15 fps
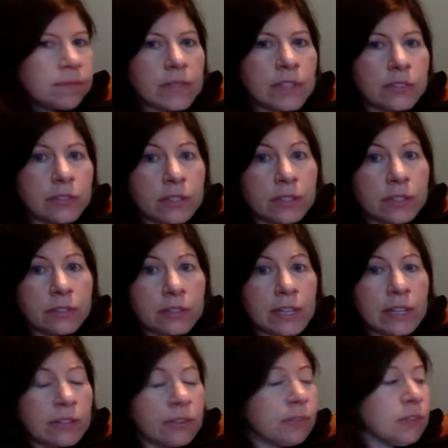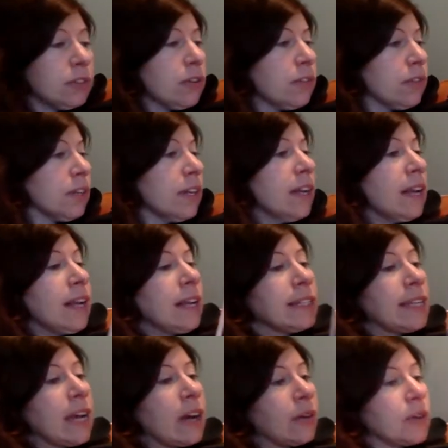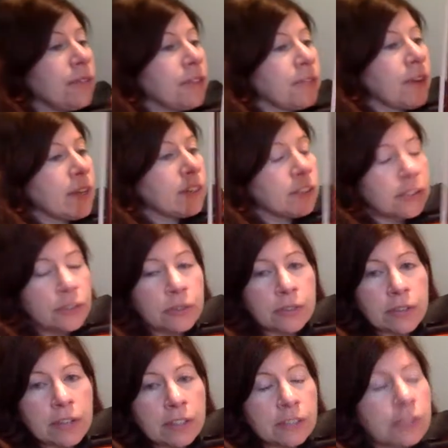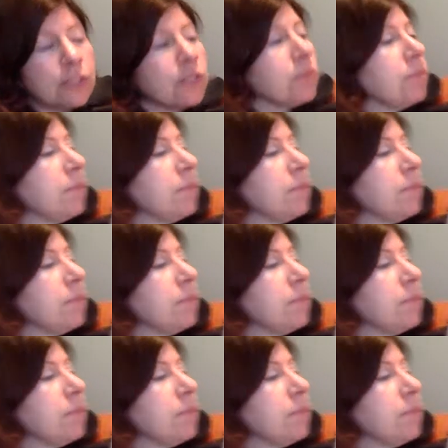So you can do that over and over. Now, if you find your 2s are out of tune,